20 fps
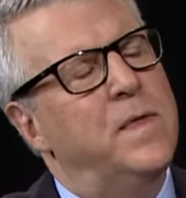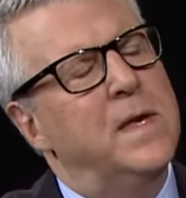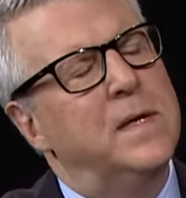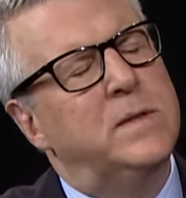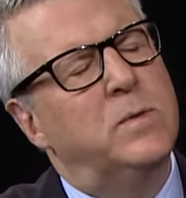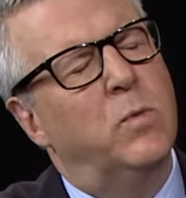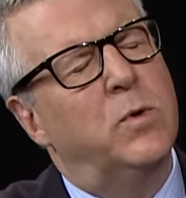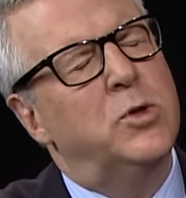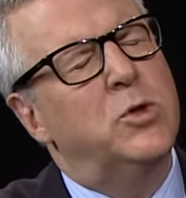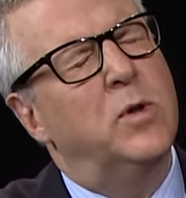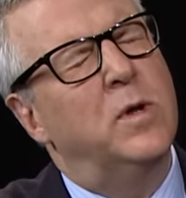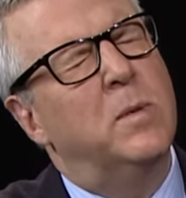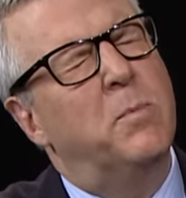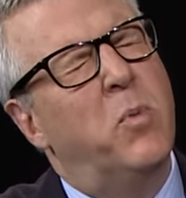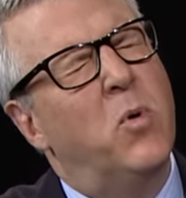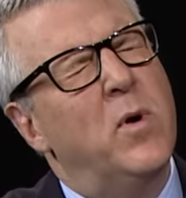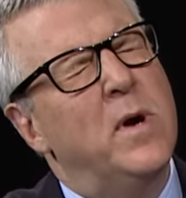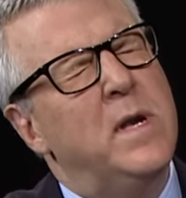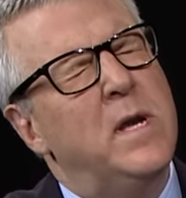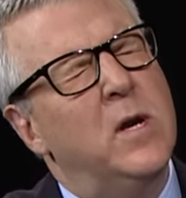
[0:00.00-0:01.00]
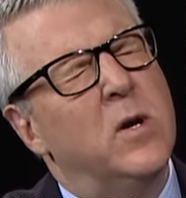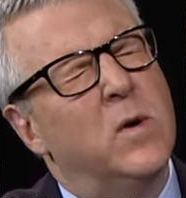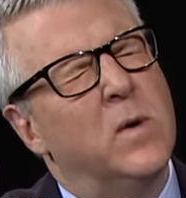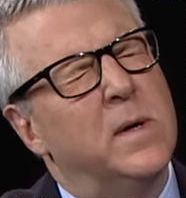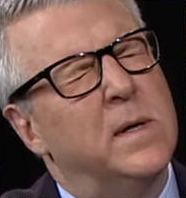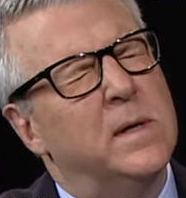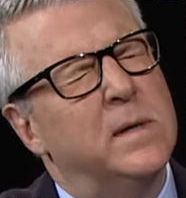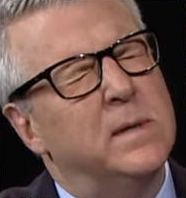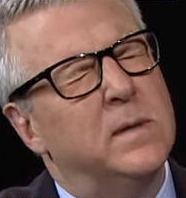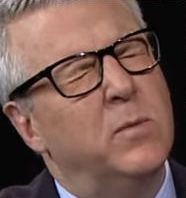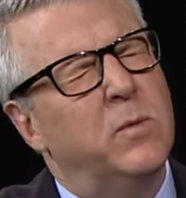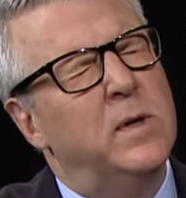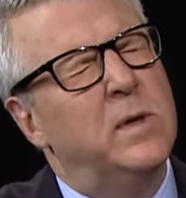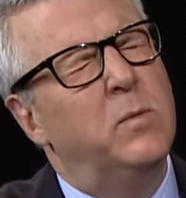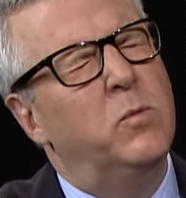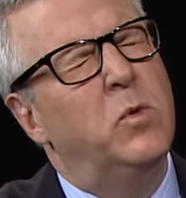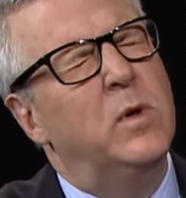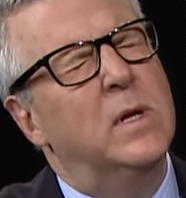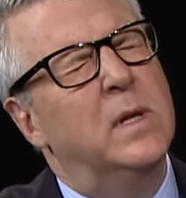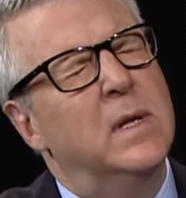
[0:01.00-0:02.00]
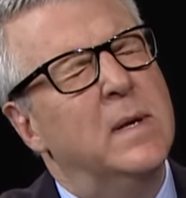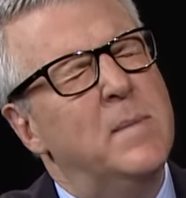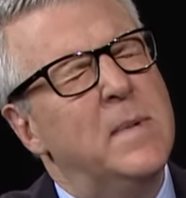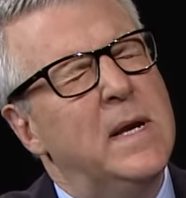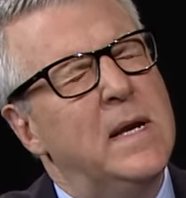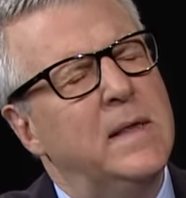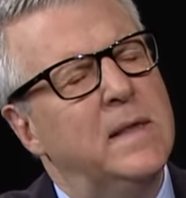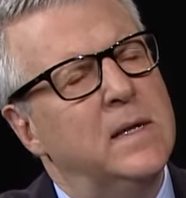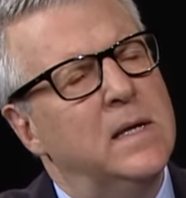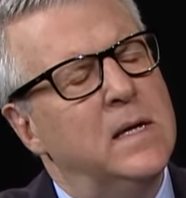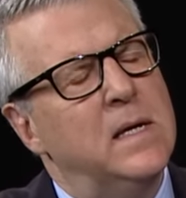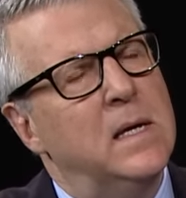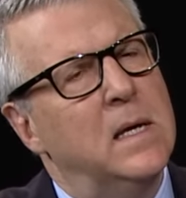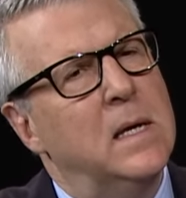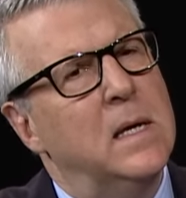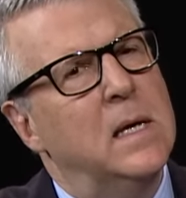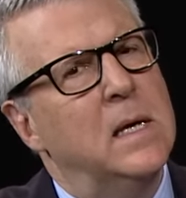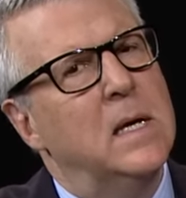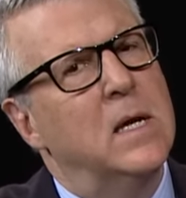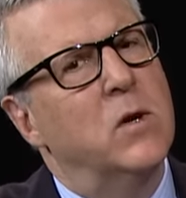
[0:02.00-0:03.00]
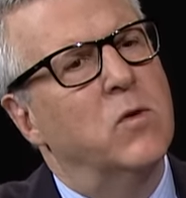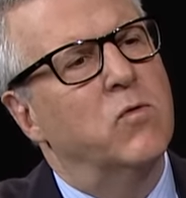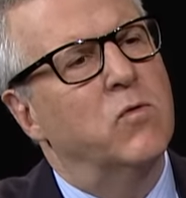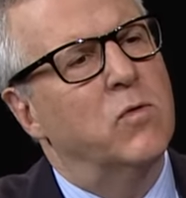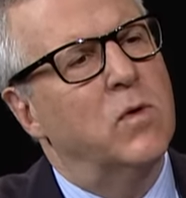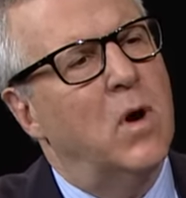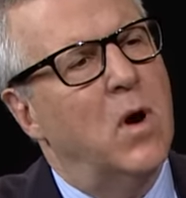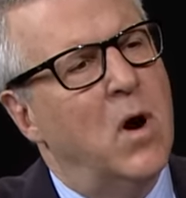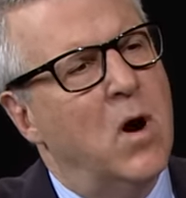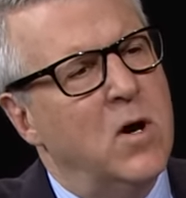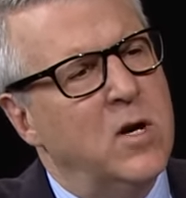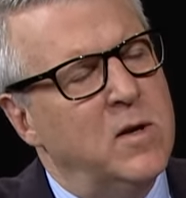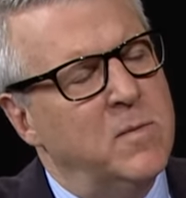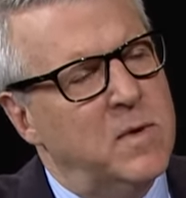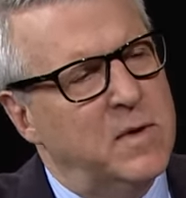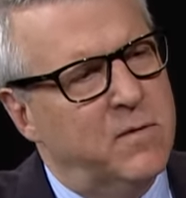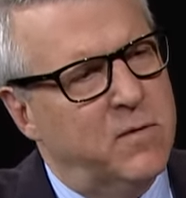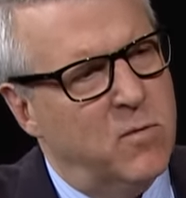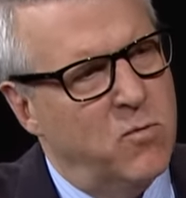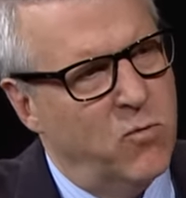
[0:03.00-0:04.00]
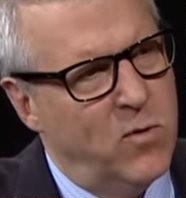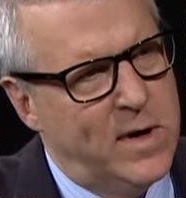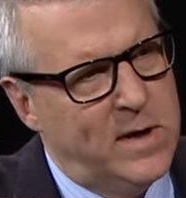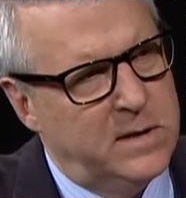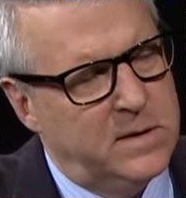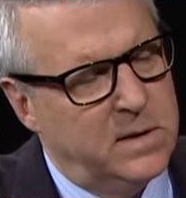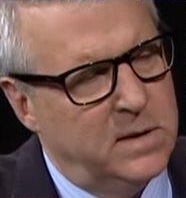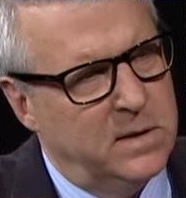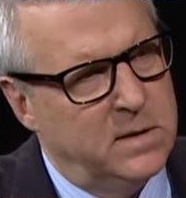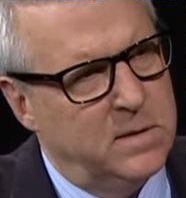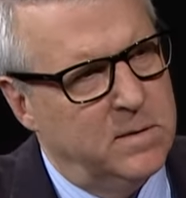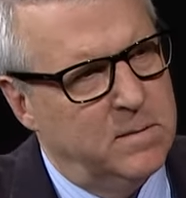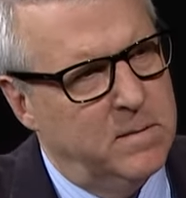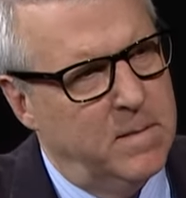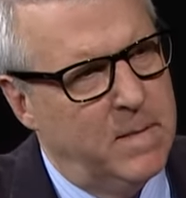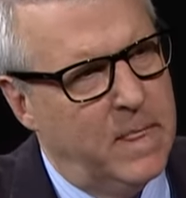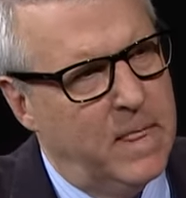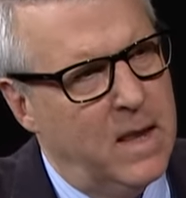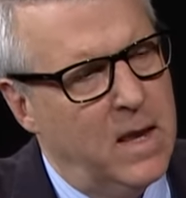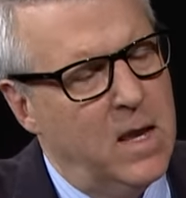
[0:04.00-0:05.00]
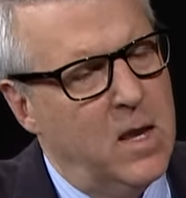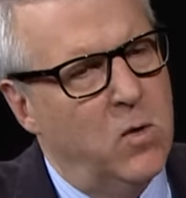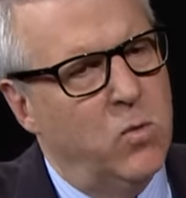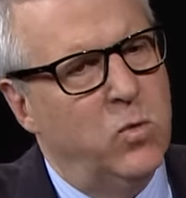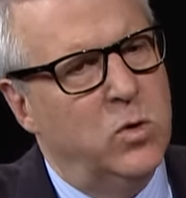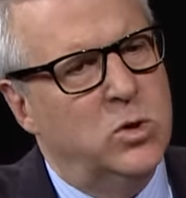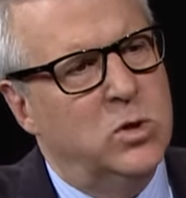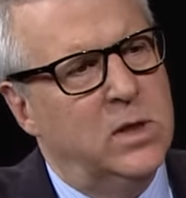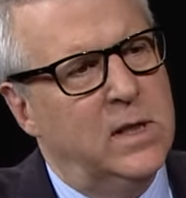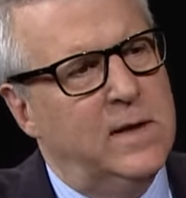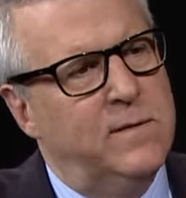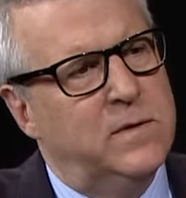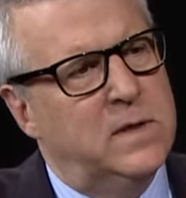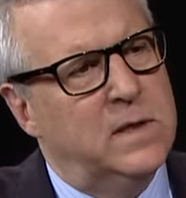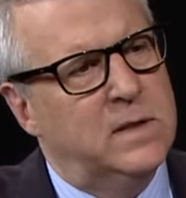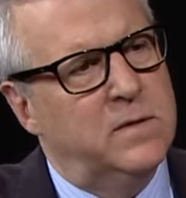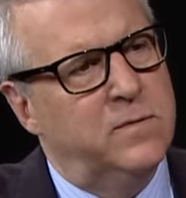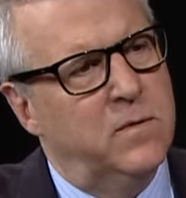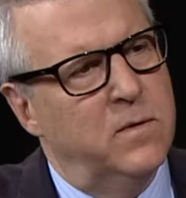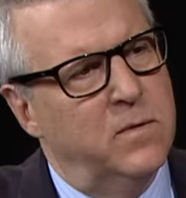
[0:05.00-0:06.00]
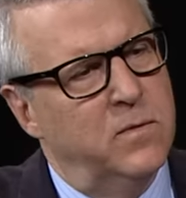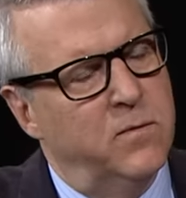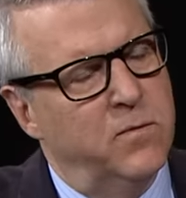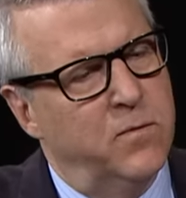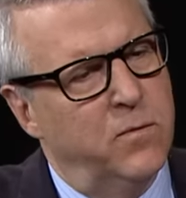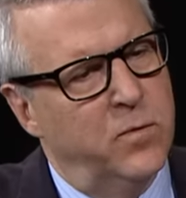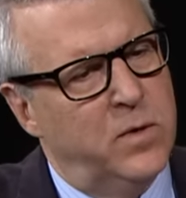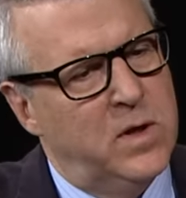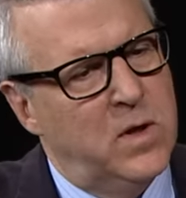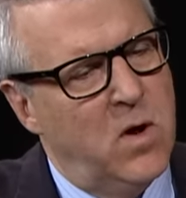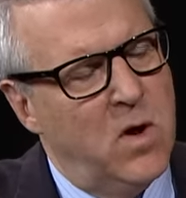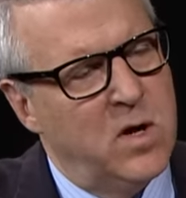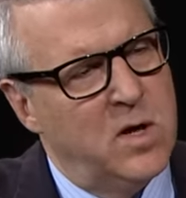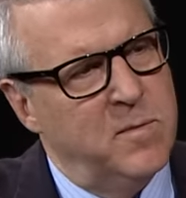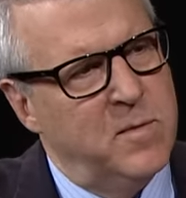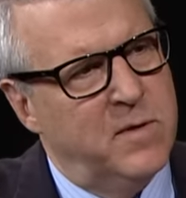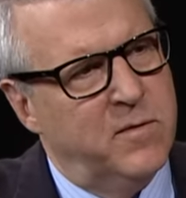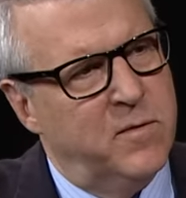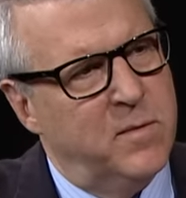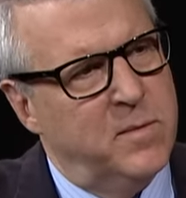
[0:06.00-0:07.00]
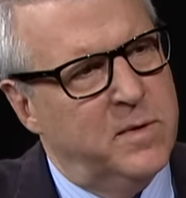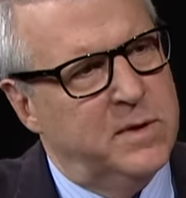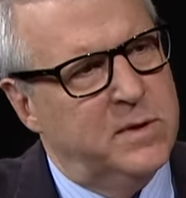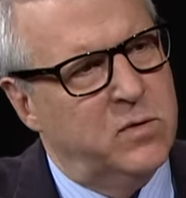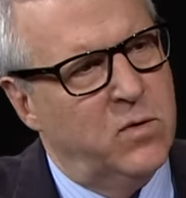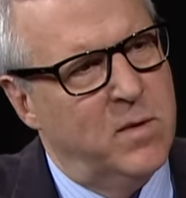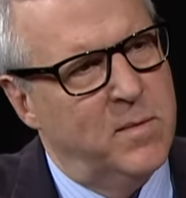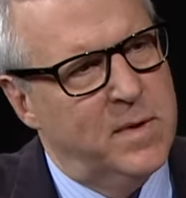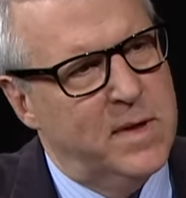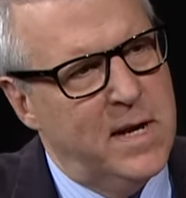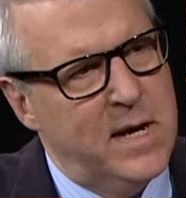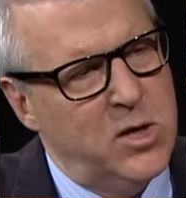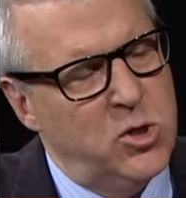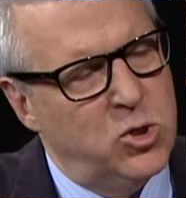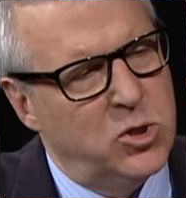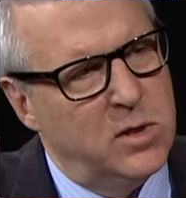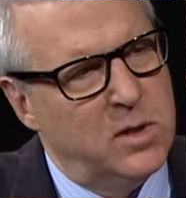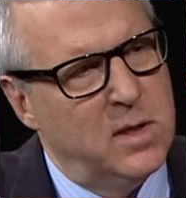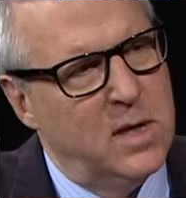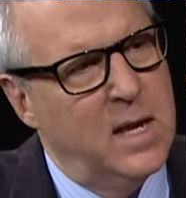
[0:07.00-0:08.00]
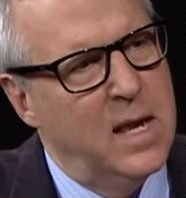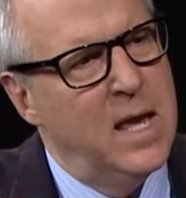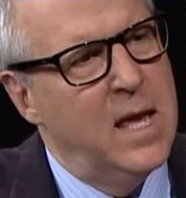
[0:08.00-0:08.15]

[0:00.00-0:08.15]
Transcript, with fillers: this, which the point here is, we, we eliminate the argument from racism, mm. which leaves us with the argument from discrimination.